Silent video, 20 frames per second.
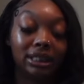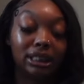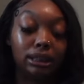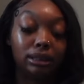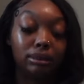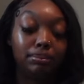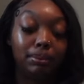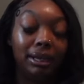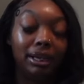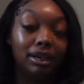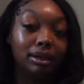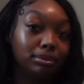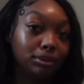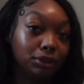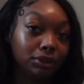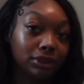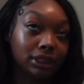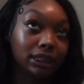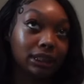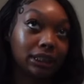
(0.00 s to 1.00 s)
speed up
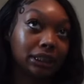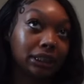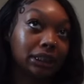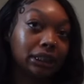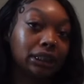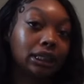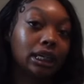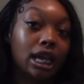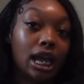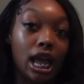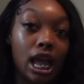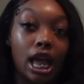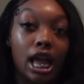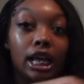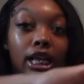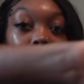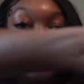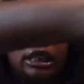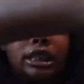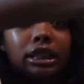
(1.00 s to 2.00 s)
shorts
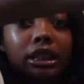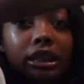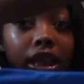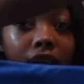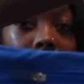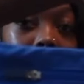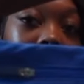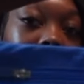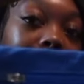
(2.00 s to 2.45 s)
so,